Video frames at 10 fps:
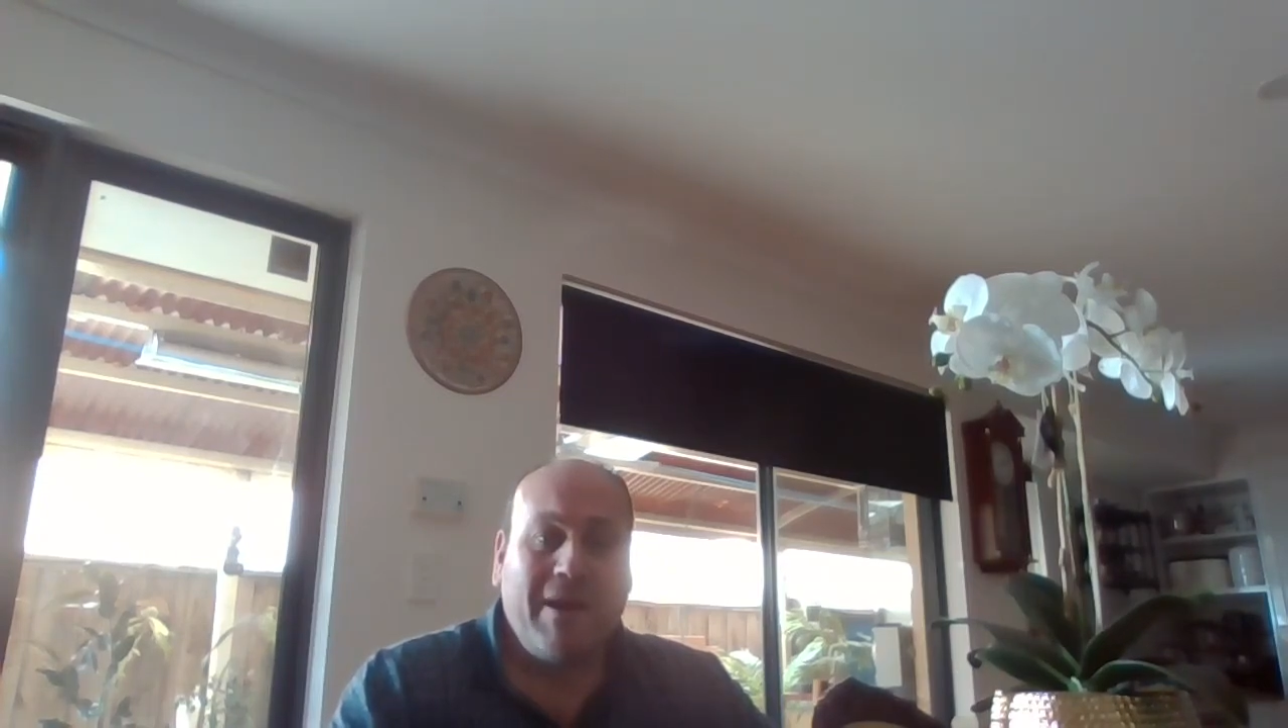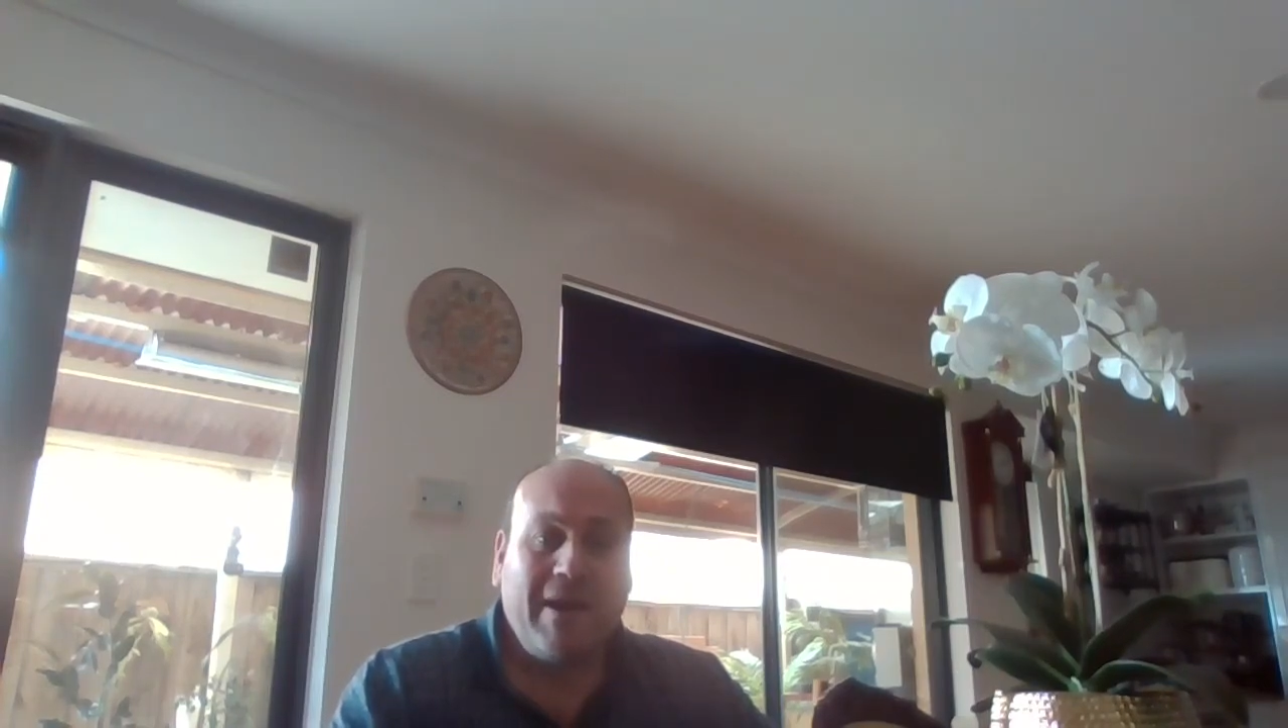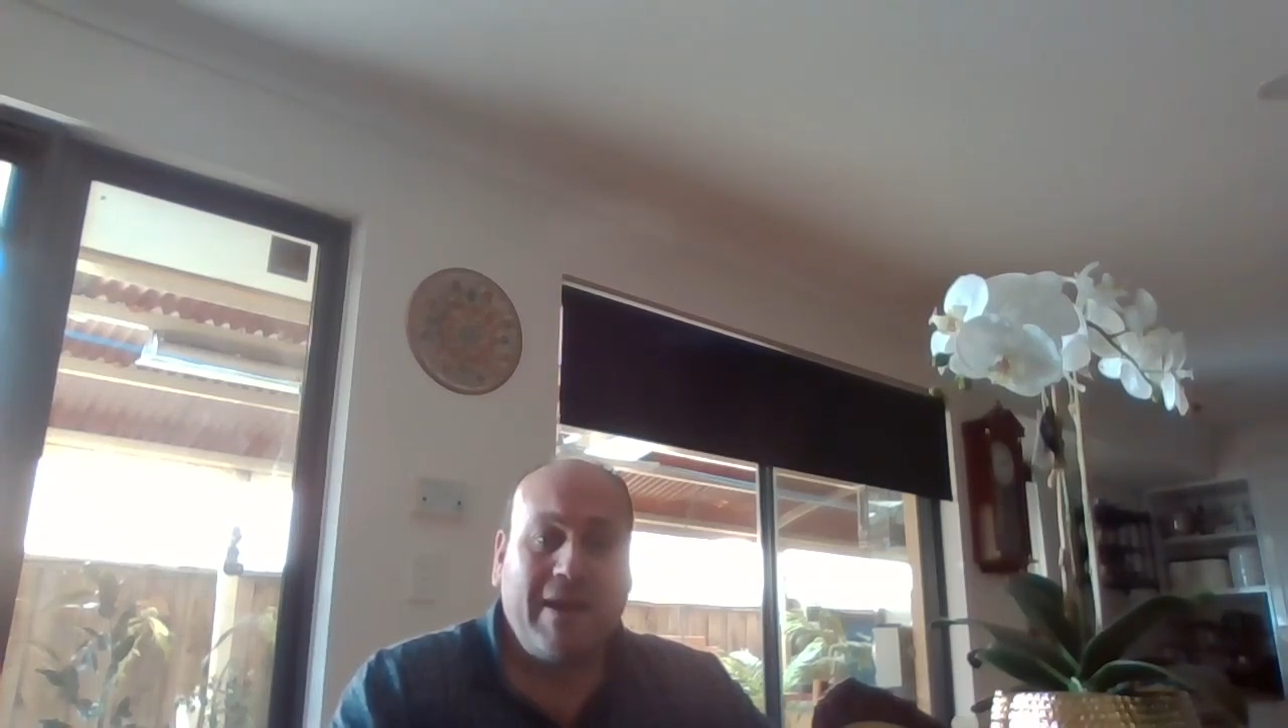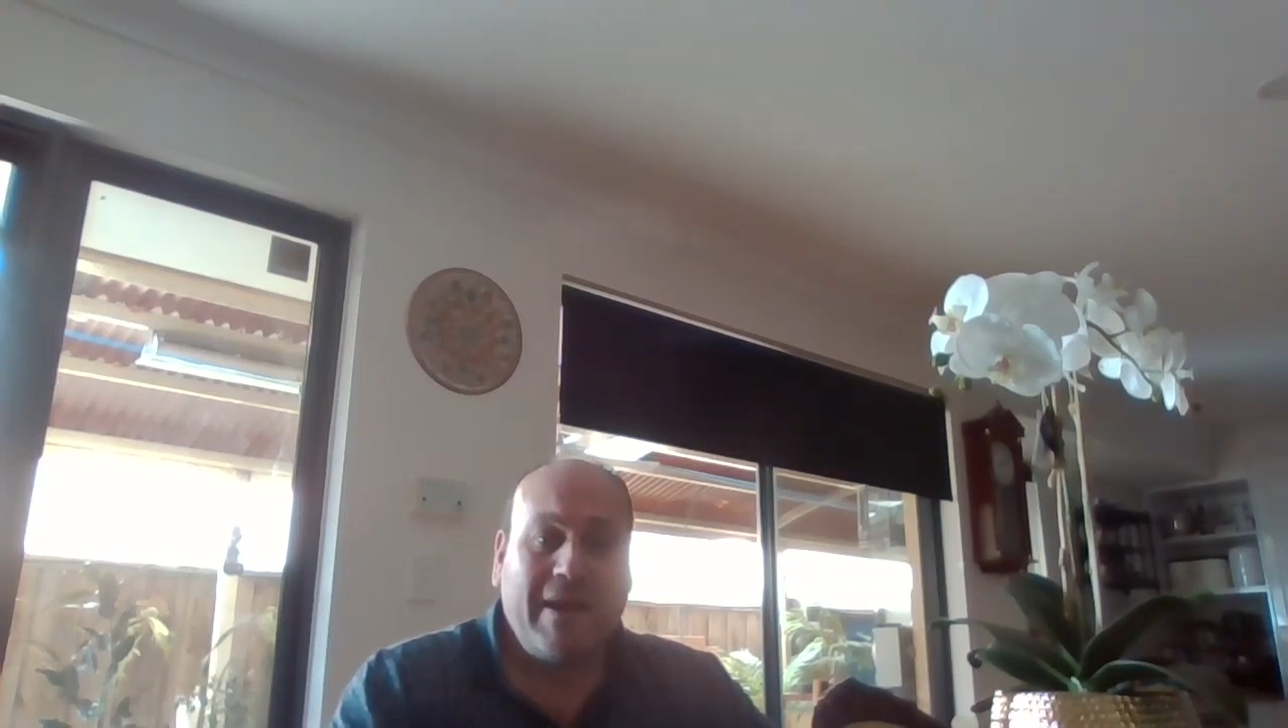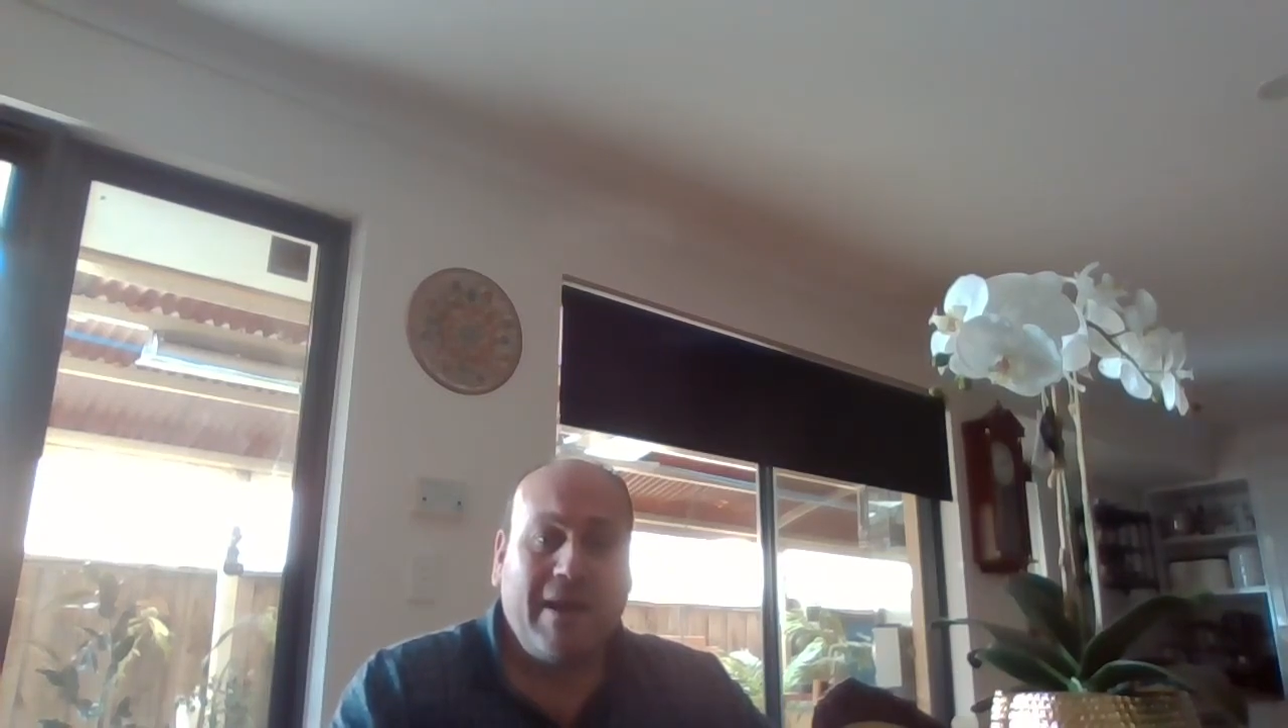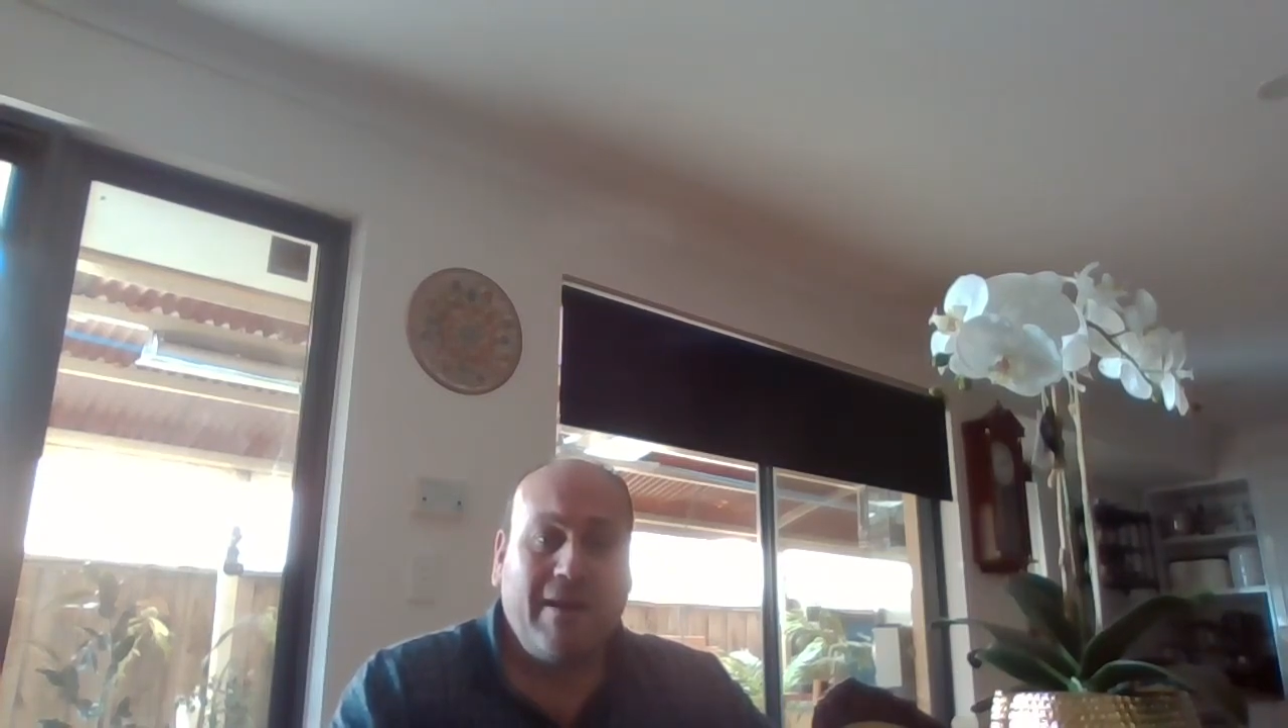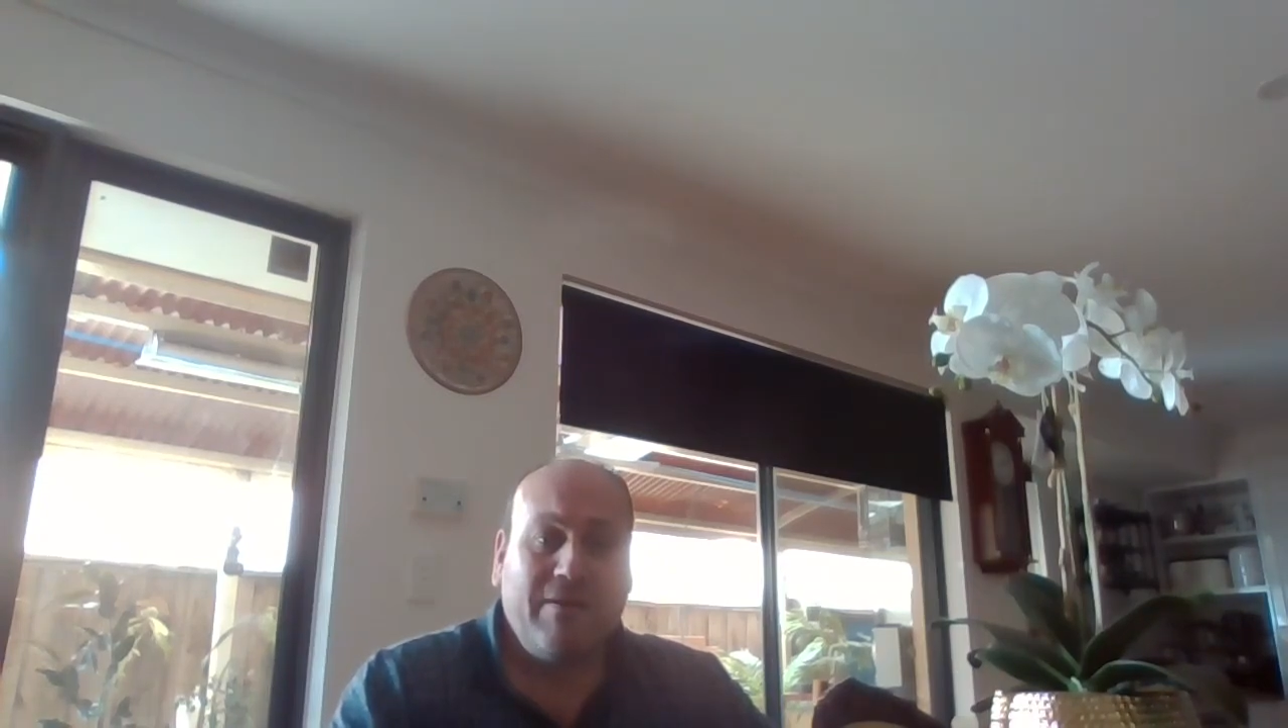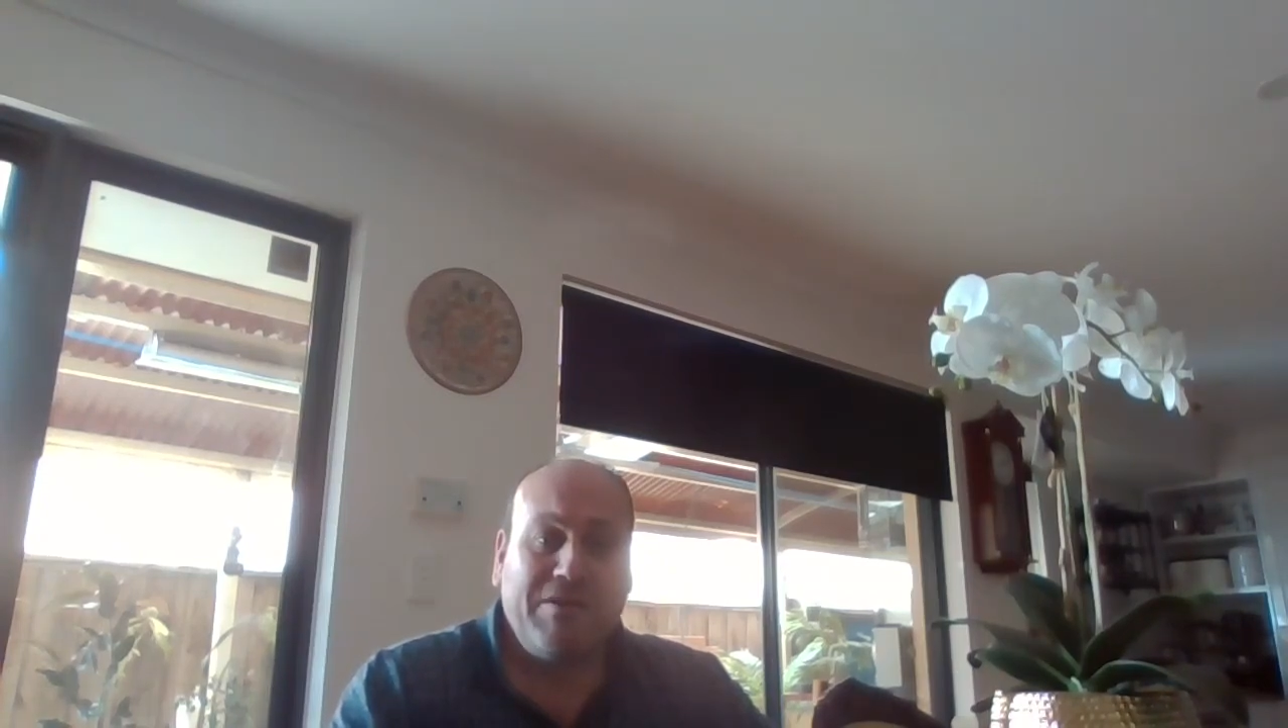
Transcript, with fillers: a uh,